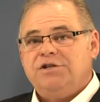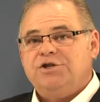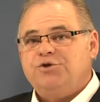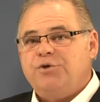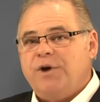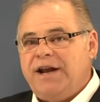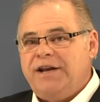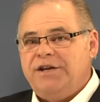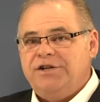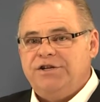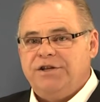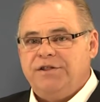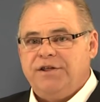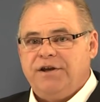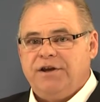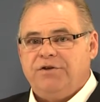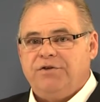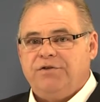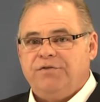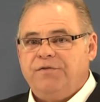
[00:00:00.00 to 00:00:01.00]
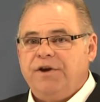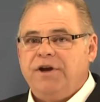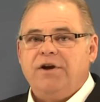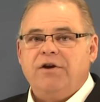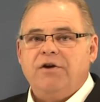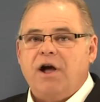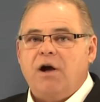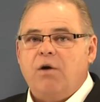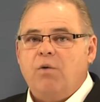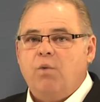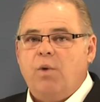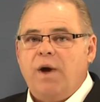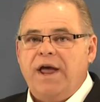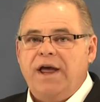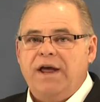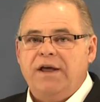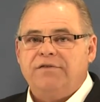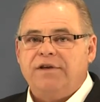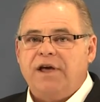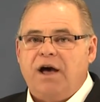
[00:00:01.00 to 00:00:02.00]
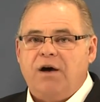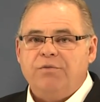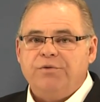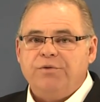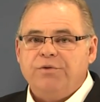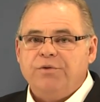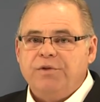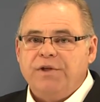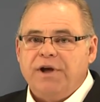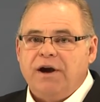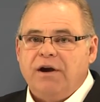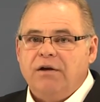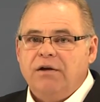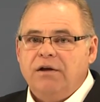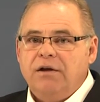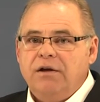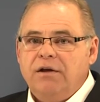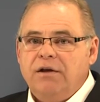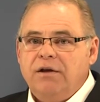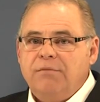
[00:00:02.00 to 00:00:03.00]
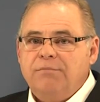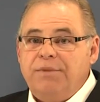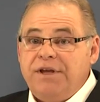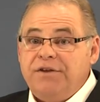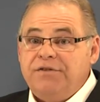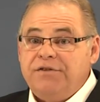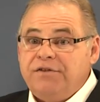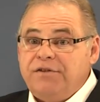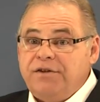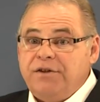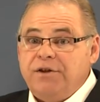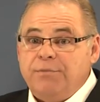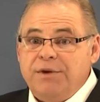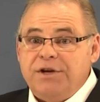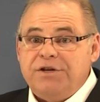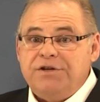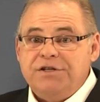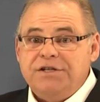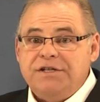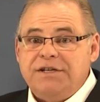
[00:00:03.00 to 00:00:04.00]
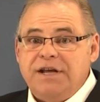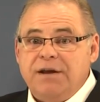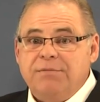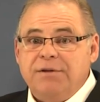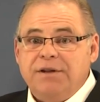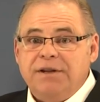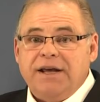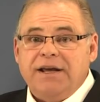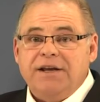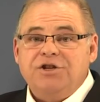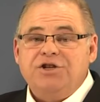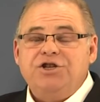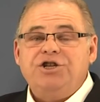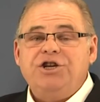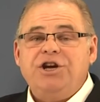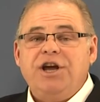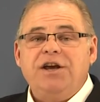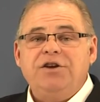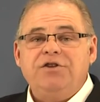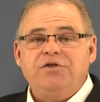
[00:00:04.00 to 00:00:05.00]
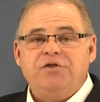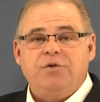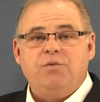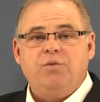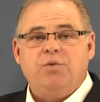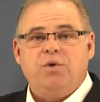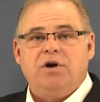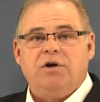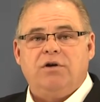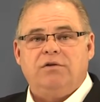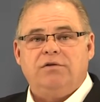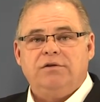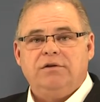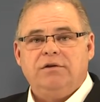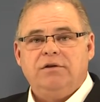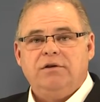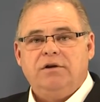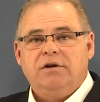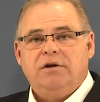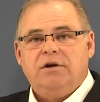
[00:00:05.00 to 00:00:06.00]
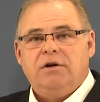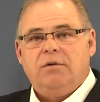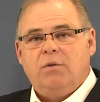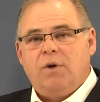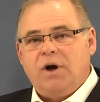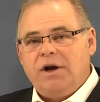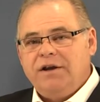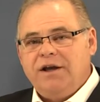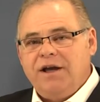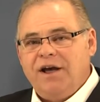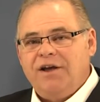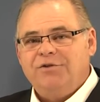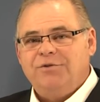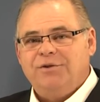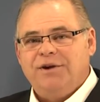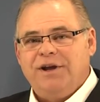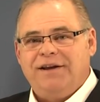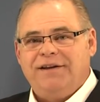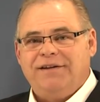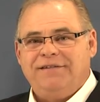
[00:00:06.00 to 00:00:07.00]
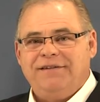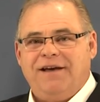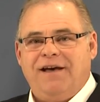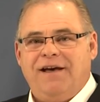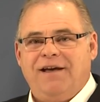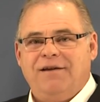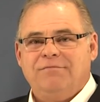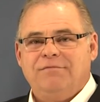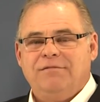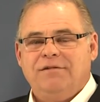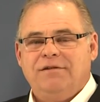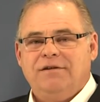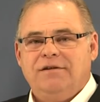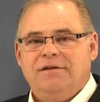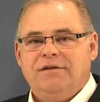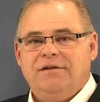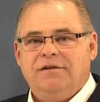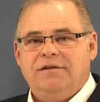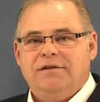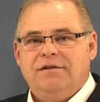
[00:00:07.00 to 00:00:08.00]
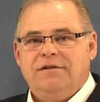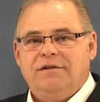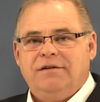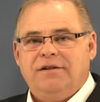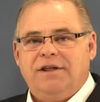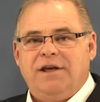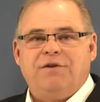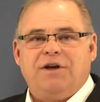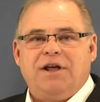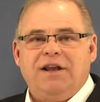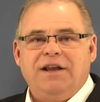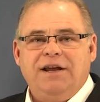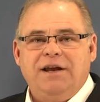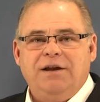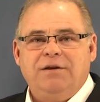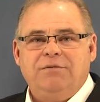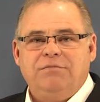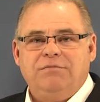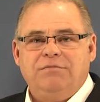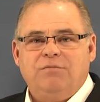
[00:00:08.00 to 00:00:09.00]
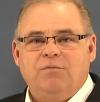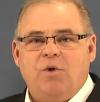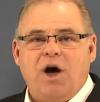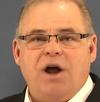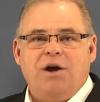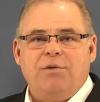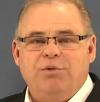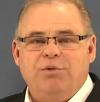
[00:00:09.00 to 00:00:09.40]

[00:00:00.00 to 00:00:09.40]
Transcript: strategy thinkers, figuring out ways how through their business and their mission statement they can change the world, one country at a time. They have a clean water